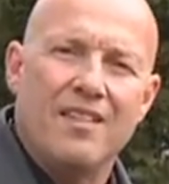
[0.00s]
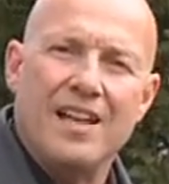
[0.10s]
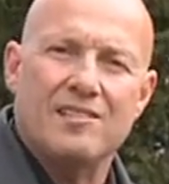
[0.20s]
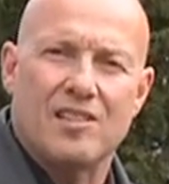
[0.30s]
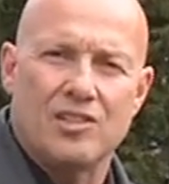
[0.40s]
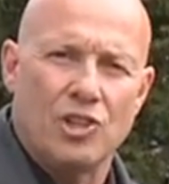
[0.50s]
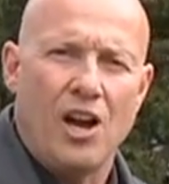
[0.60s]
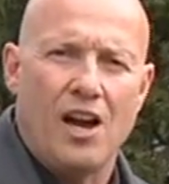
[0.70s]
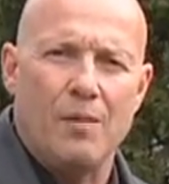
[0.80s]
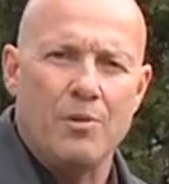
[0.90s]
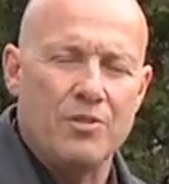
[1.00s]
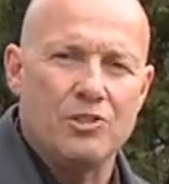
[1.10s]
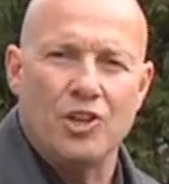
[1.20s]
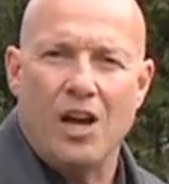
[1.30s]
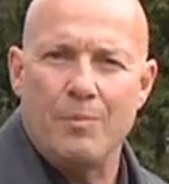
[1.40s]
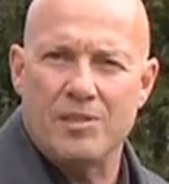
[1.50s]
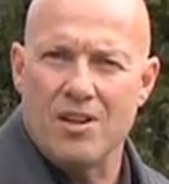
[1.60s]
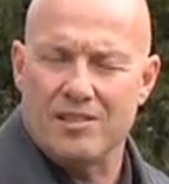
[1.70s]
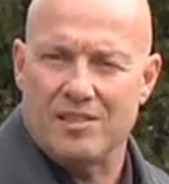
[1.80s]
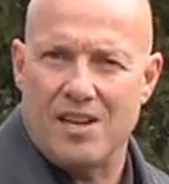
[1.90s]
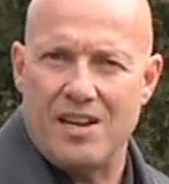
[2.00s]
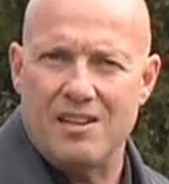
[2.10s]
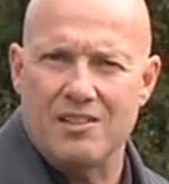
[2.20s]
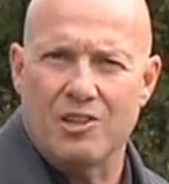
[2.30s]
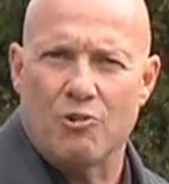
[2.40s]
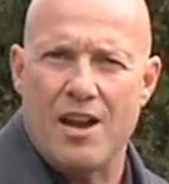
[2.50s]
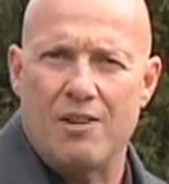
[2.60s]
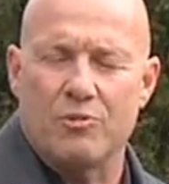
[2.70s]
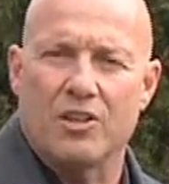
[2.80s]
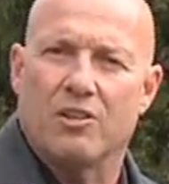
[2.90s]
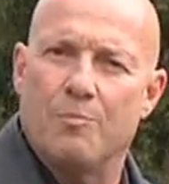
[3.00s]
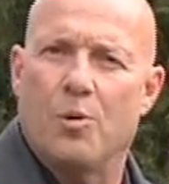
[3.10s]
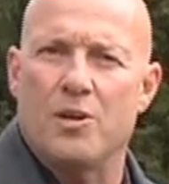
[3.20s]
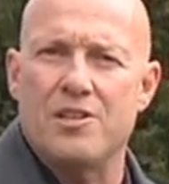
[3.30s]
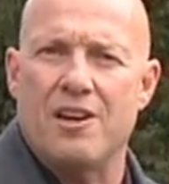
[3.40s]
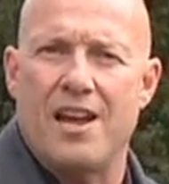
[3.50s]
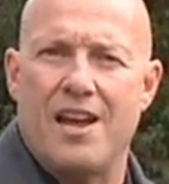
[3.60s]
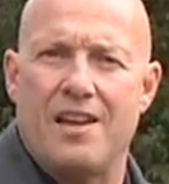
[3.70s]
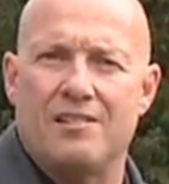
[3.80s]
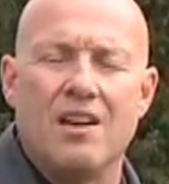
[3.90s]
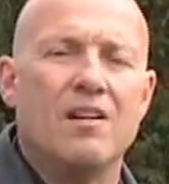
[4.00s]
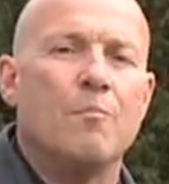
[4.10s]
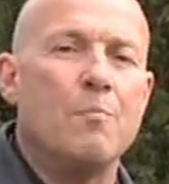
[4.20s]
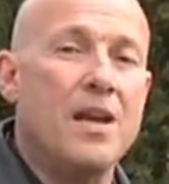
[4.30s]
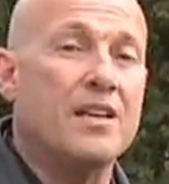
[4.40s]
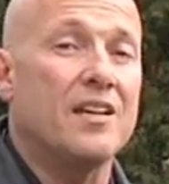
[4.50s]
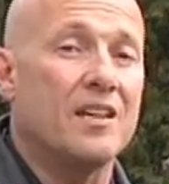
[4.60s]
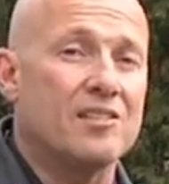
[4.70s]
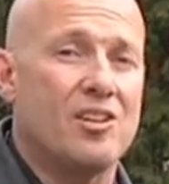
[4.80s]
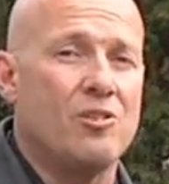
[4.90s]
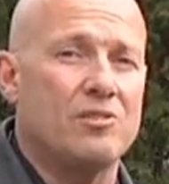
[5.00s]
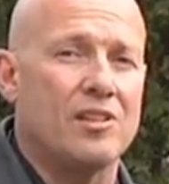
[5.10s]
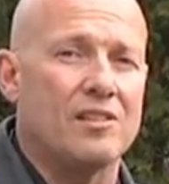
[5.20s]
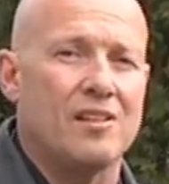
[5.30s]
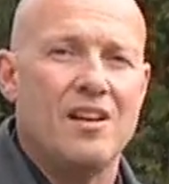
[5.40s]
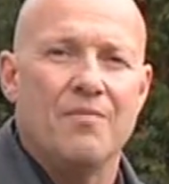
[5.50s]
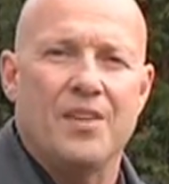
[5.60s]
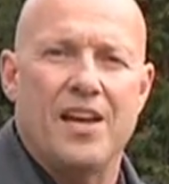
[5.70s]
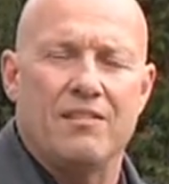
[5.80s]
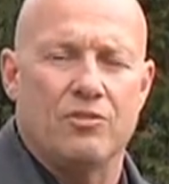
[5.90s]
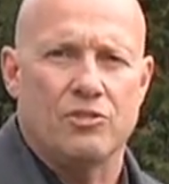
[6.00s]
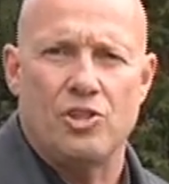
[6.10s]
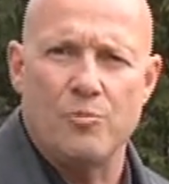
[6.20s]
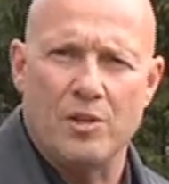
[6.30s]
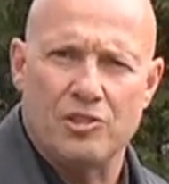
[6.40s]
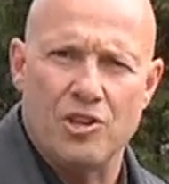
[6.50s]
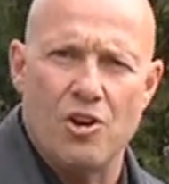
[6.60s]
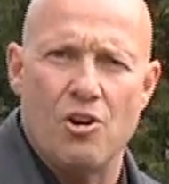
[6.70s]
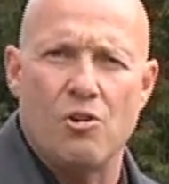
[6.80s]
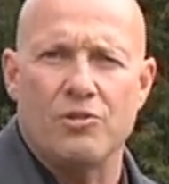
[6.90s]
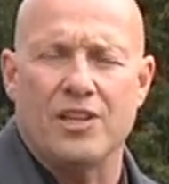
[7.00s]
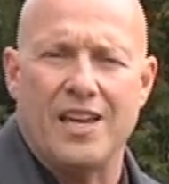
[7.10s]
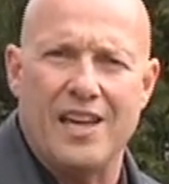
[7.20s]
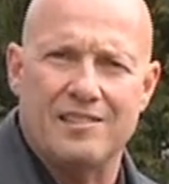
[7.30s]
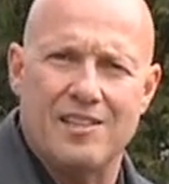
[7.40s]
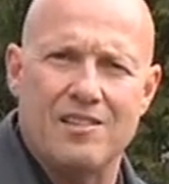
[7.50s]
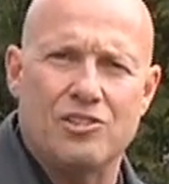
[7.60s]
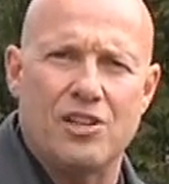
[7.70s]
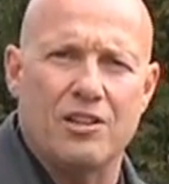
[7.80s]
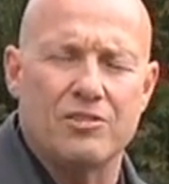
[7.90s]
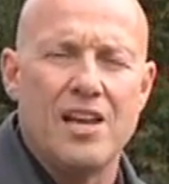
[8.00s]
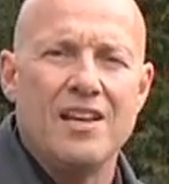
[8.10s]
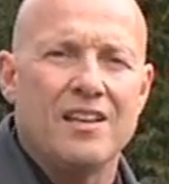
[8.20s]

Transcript: That's the job. The job is not standing on the ground with a clipboard in your hand making excuses that there's too much snow, you can't see the shingles.